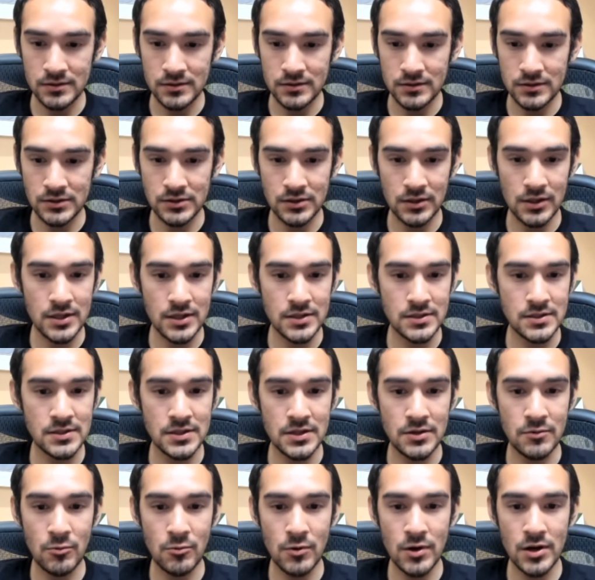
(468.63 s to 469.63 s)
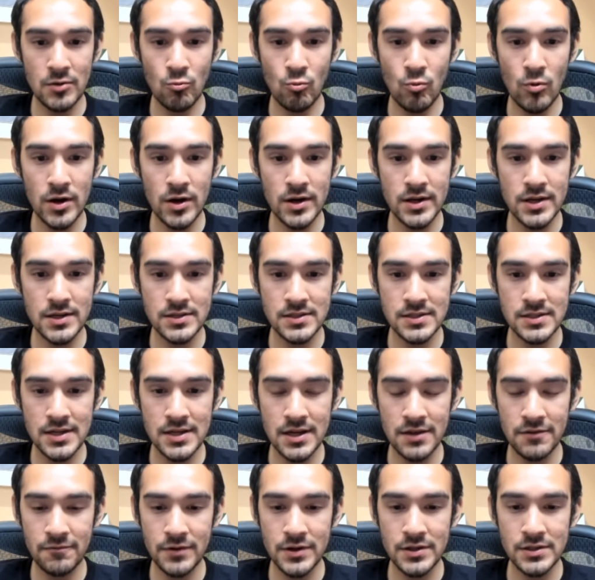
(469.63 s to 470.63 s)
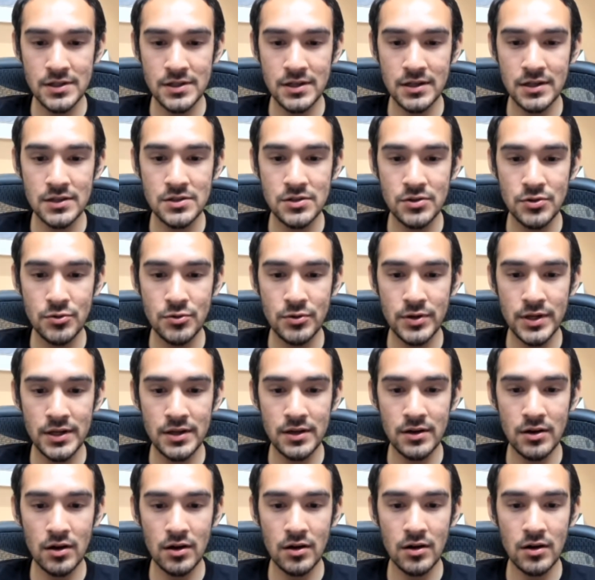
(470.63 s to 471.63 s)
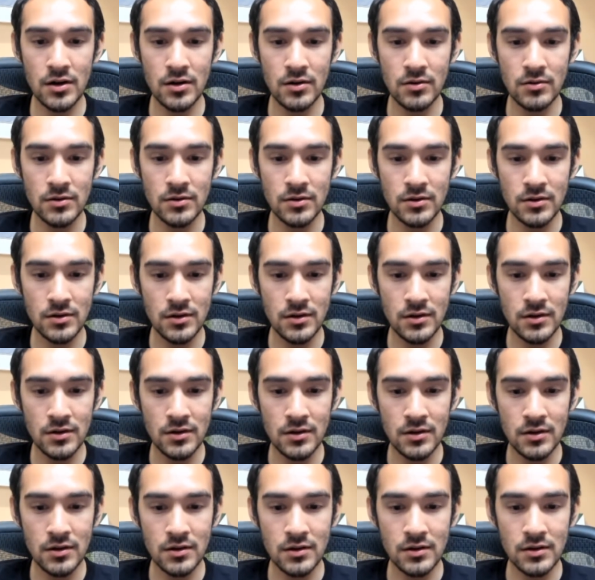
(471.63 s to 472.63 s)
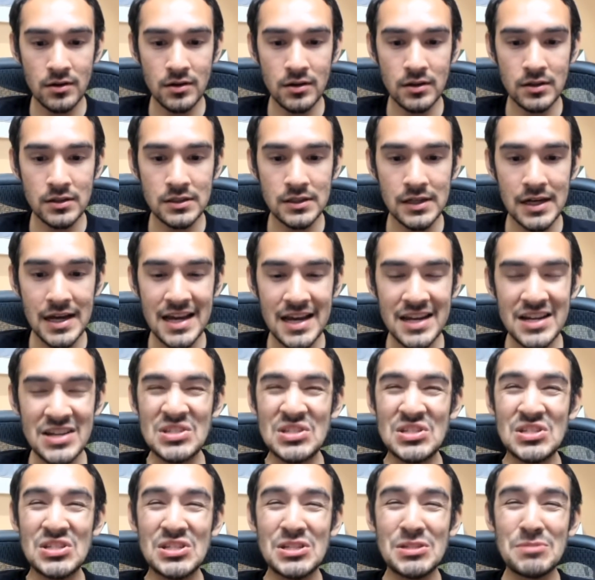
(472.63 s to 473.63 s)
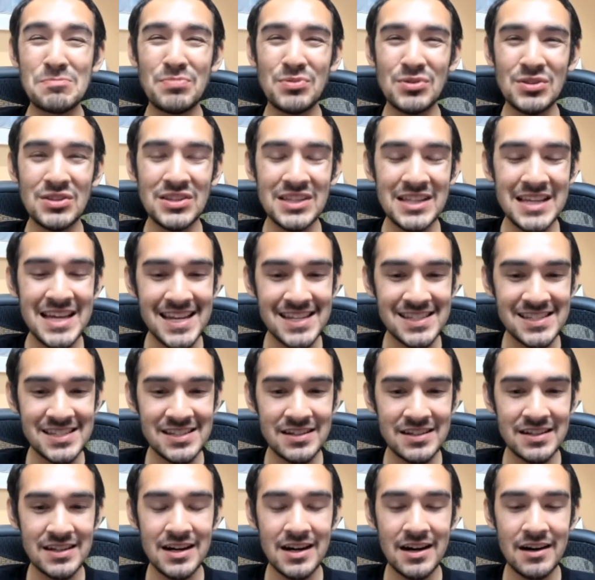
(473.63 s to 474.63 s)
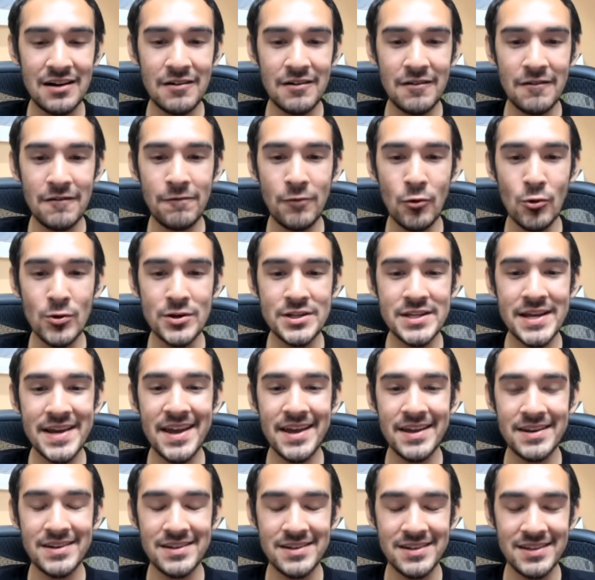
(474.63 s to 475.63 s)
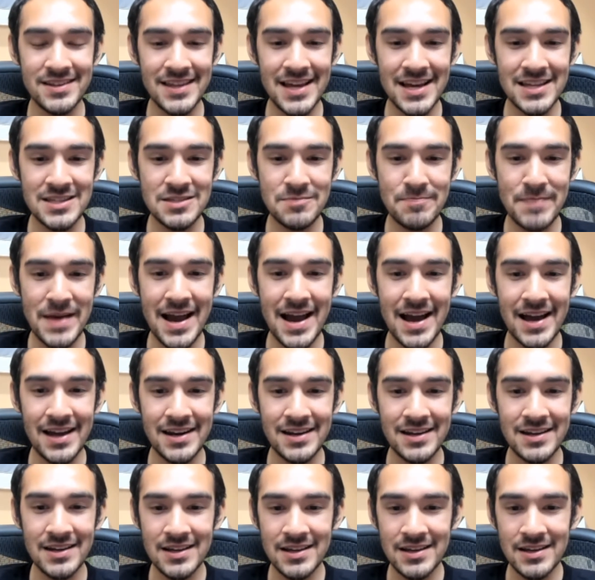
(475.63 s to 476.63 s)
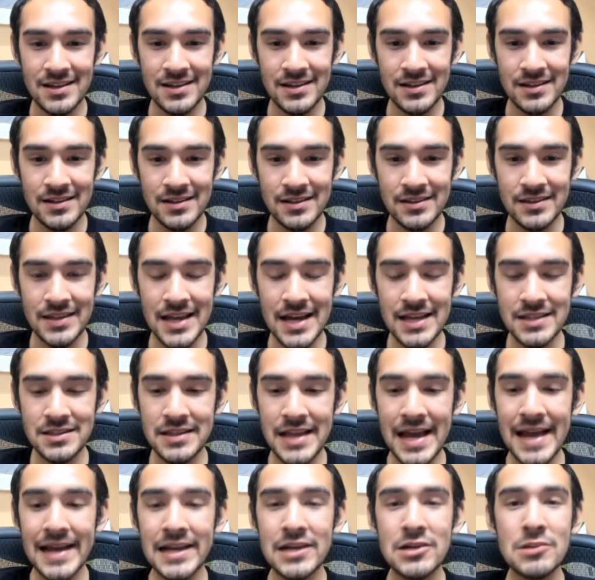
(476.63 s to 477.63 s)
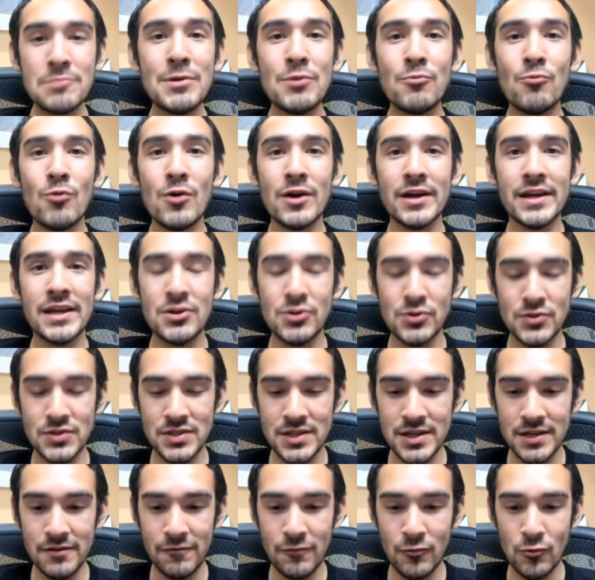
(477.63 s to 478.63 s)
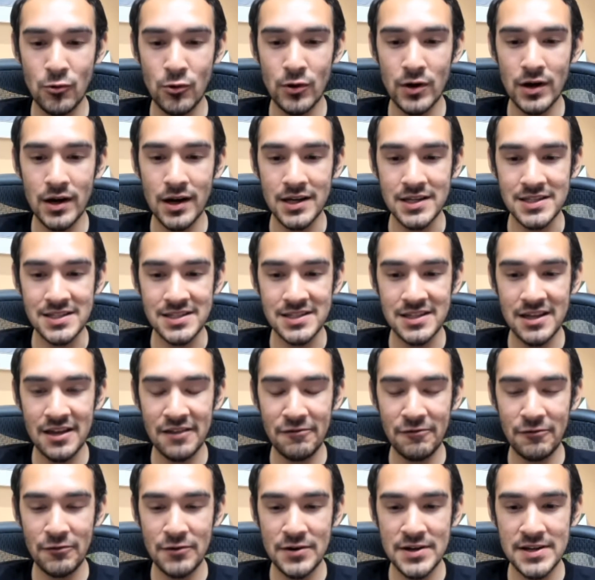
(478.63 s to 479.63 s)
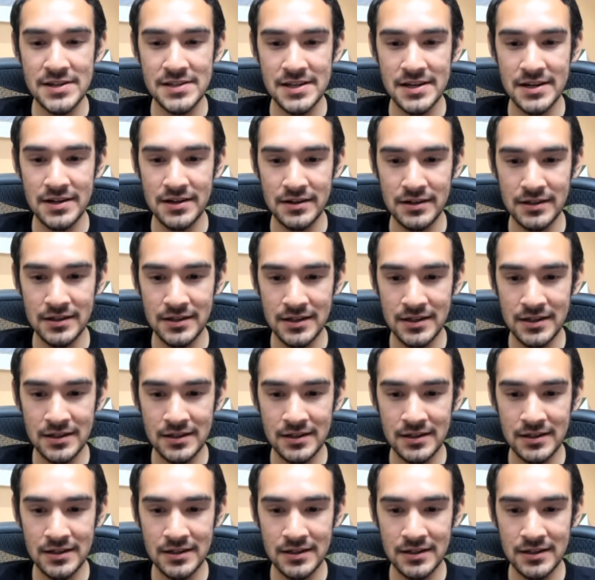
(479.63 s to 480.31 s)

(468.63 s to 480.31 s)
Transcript: So let's see. What is Seth Freeze going to do here? Uh-oh. And a split. 410. That's bad. That could be what kills it for Seth Freeze here.